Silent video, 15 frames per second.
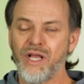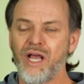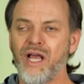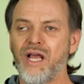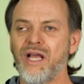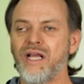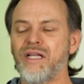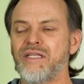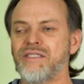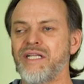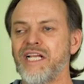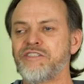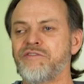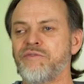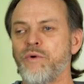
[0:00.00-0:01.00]
Uh,
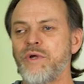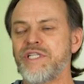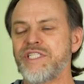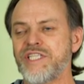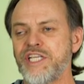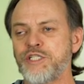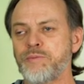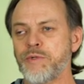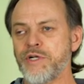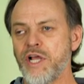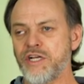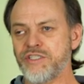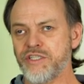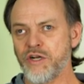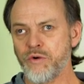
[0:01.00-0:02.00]
Electro Voice ceased
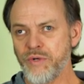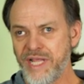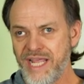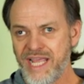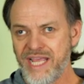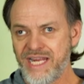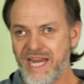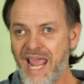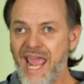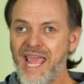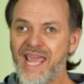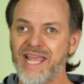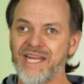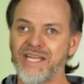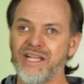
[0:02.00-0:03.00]
production on it
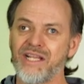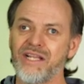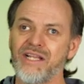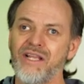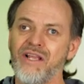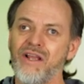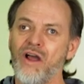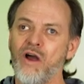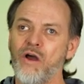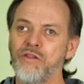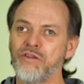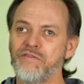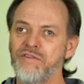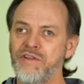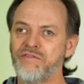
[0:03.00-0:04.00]
and
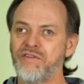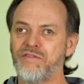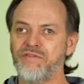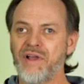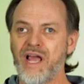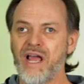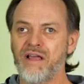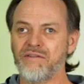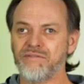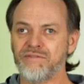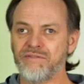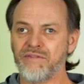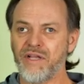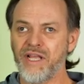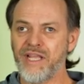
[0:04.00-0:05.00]
on the 55M
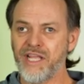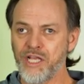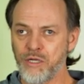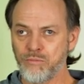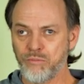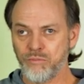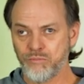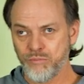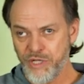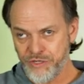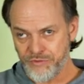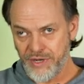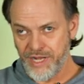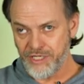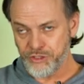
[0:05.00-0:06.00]

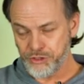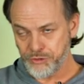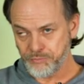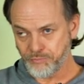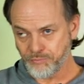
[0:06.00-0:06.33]
mid-range.